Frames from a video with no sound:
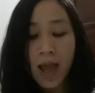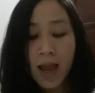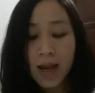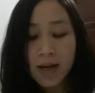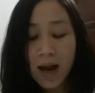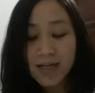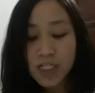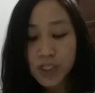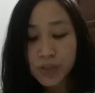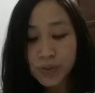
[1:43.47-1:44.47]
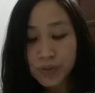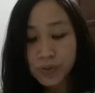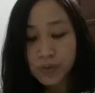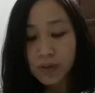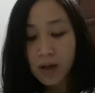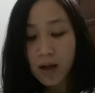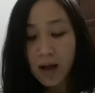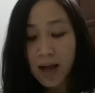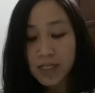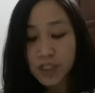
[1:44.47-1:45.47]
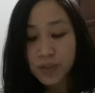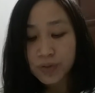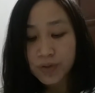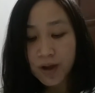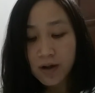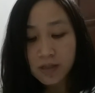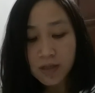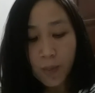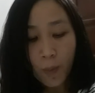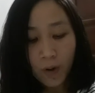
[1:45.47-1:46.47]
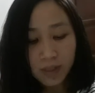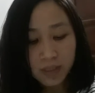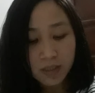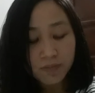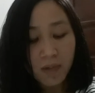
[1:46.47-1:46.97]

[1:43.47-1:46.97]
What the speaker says: And I did do that somewhat,